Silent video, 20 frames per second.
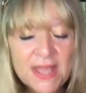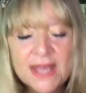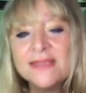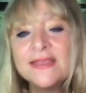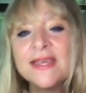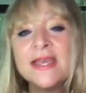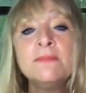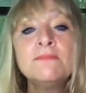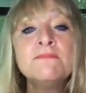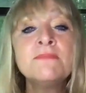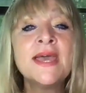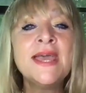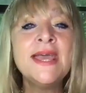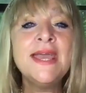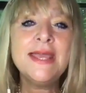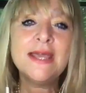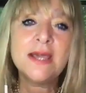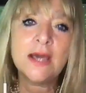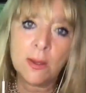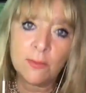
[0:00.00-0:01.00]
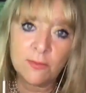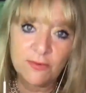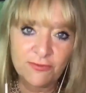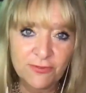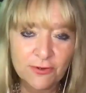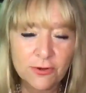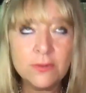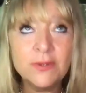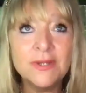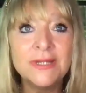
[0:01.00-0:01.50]
they may come
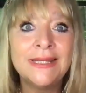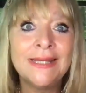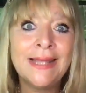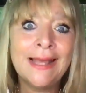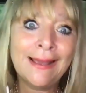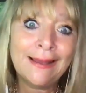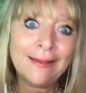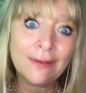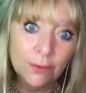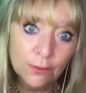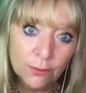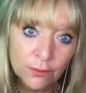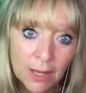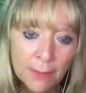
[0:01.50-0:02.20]
forward now.